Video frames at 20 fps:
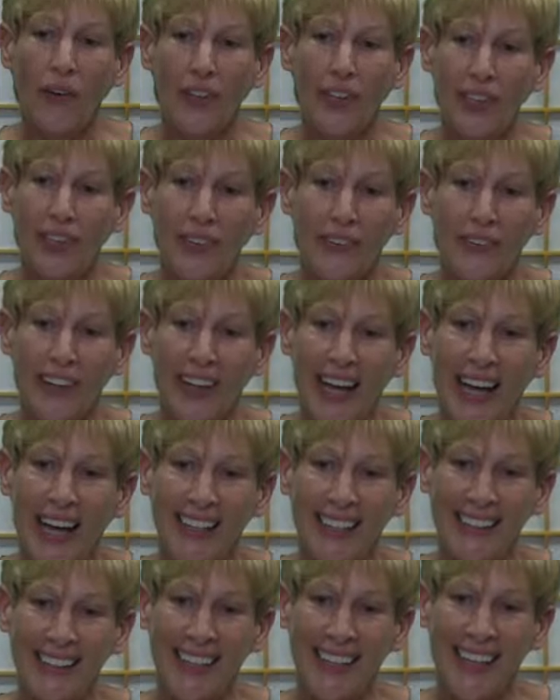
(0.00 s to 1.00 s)
hear
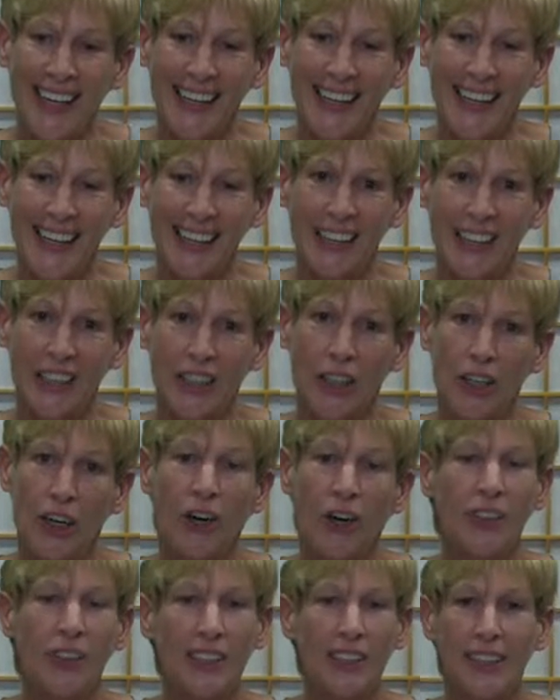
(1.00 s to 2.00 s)
that saying,
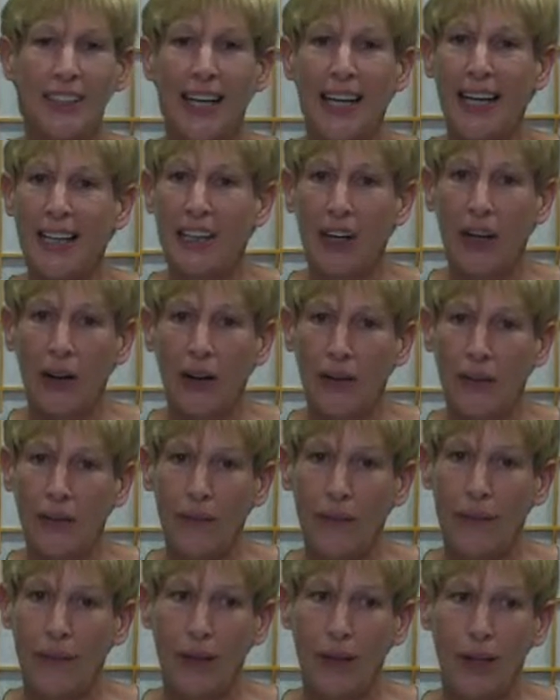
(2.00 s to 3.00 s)
oh, just let it go.
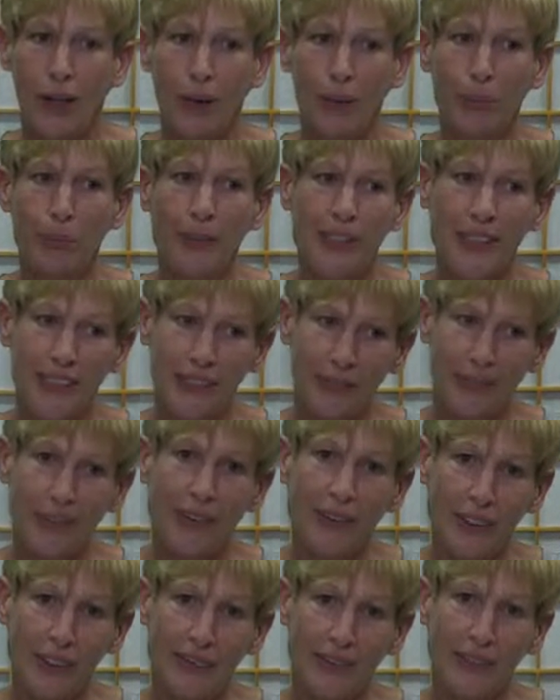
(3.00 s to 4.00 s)
But it's
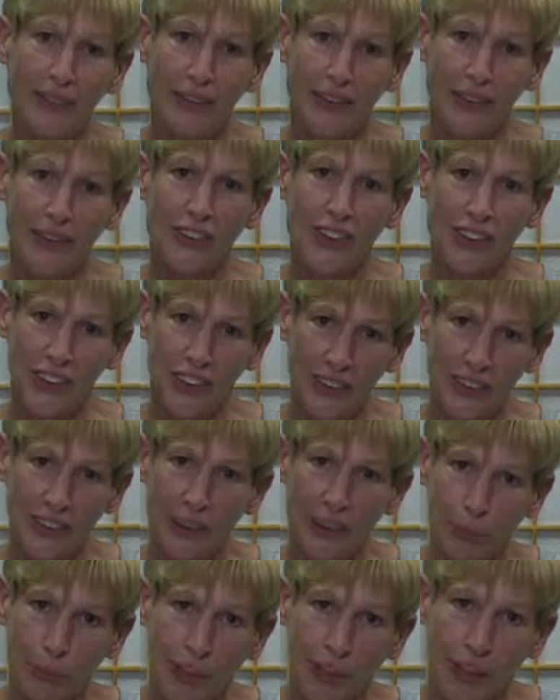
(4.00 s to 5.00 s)
very difficult to do
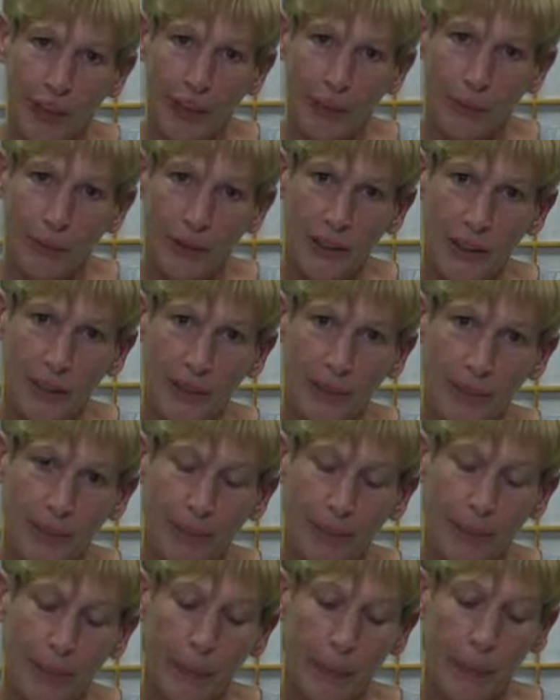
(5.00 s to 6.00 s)
sometimes.
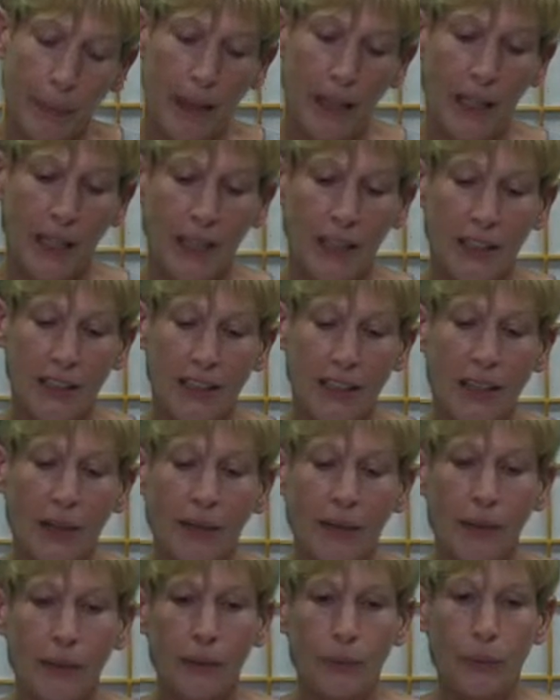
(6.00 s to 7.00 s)

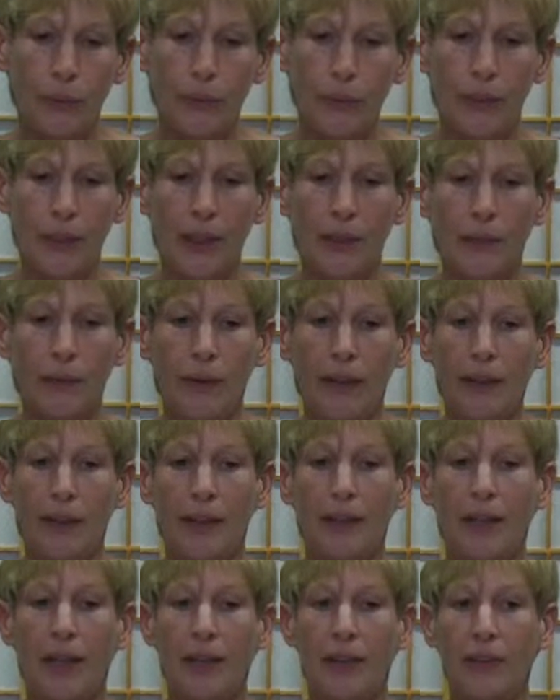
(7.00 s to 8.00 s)
So in working with
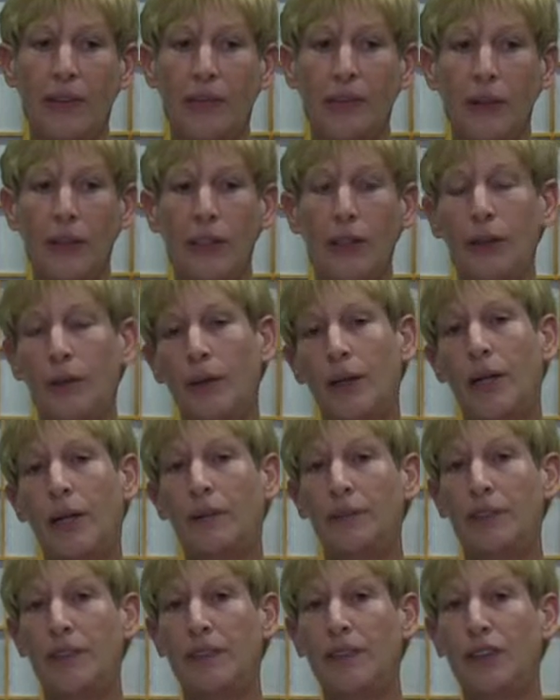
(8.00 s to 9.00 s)
the three
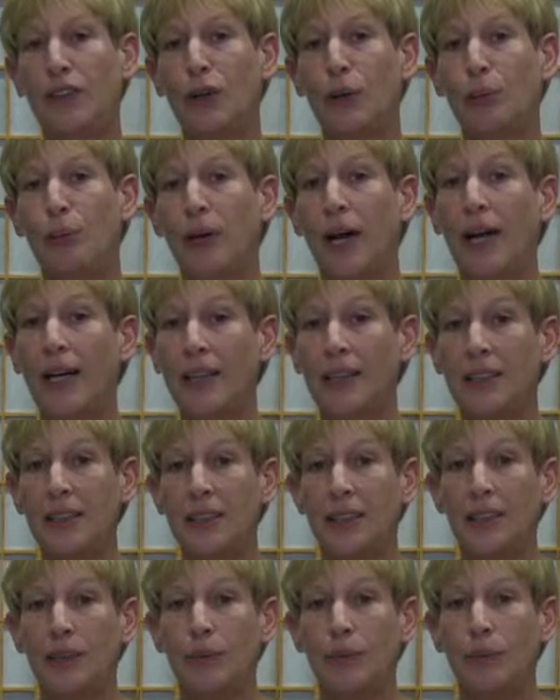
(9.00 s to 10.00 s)
difficult
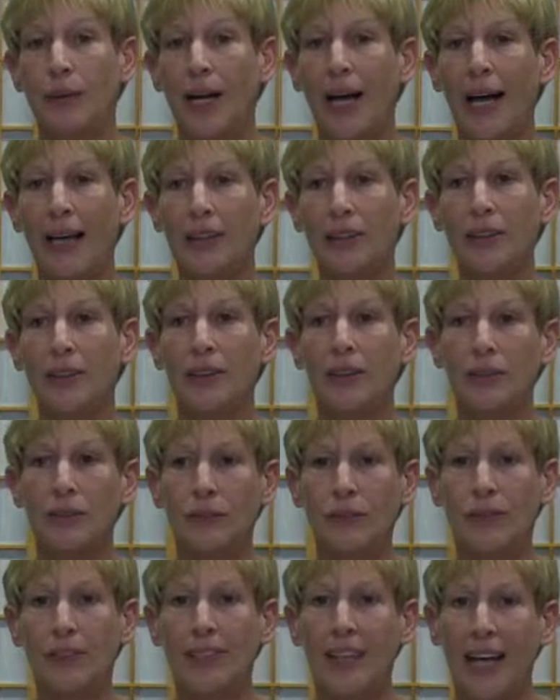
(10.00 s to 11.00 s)
practices, we're actually
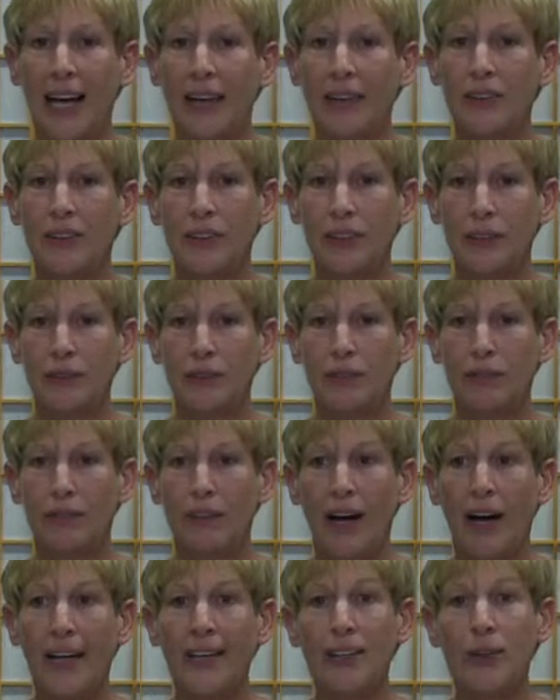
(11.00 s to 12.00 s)
learning how to
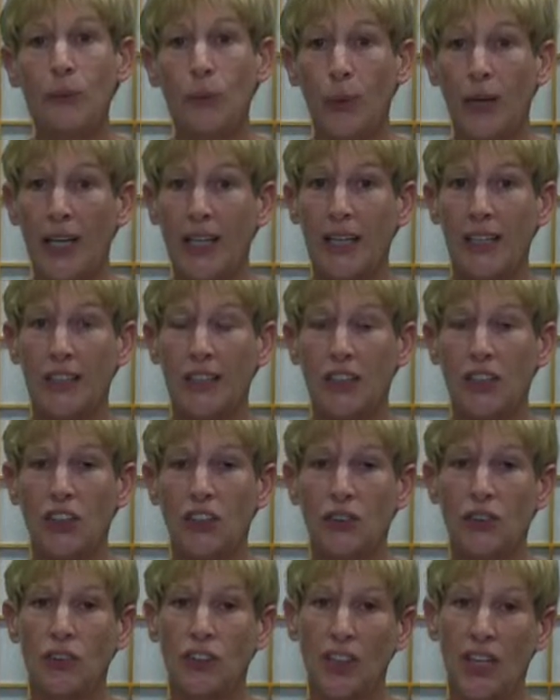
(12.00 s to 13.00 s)
find ways
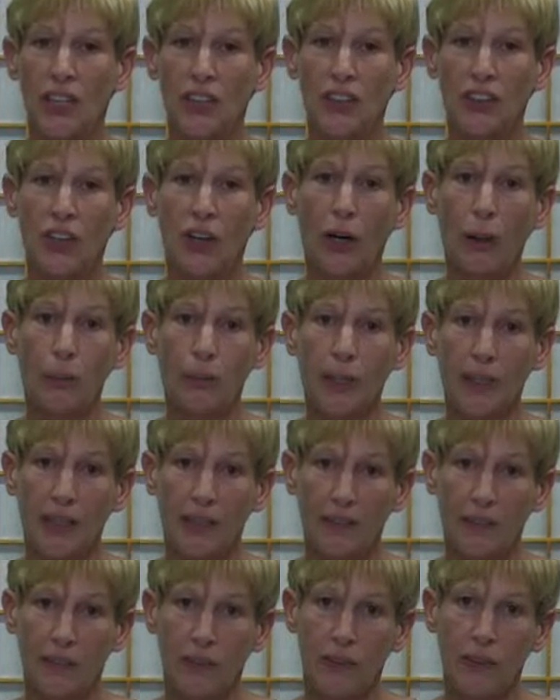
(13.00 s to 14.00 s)
to change our
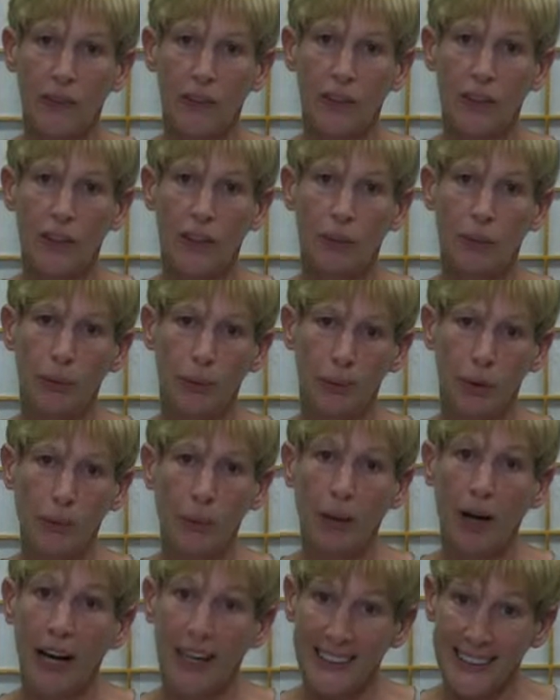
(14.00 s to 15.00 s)
behavior to be more
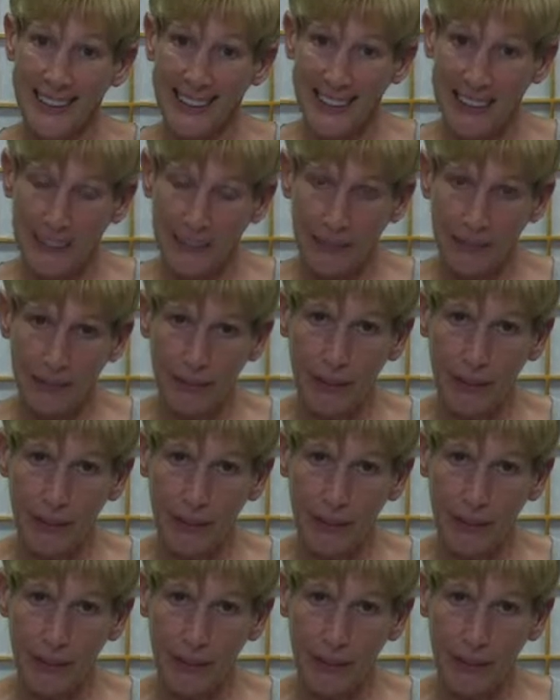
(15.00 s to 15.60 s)
positive,